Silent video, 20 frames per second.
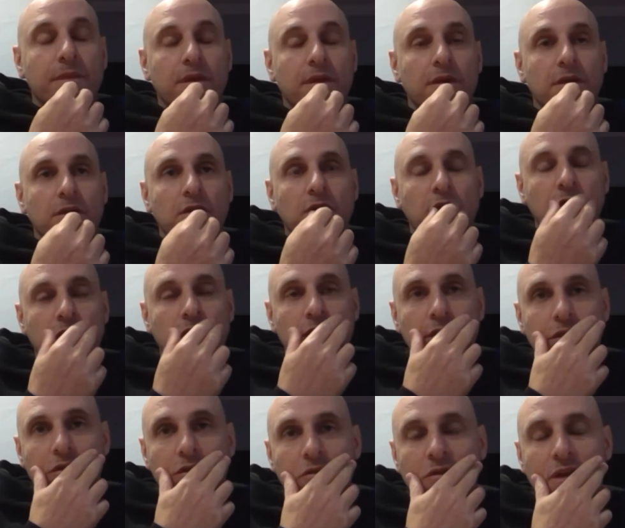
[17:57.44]
You know,
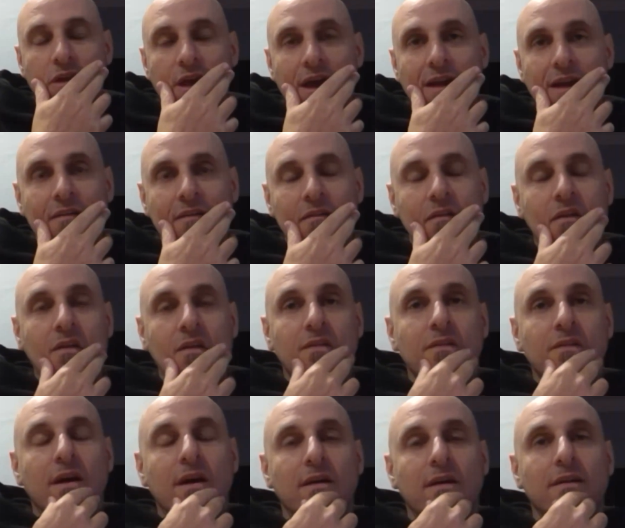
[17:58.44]
the reality is,
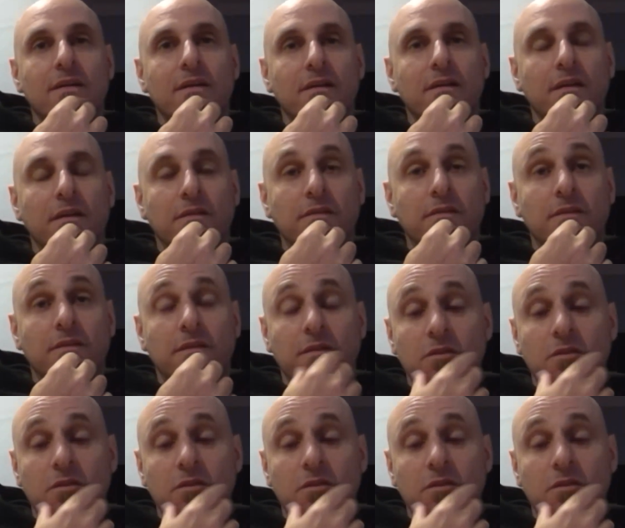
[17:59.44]
it's a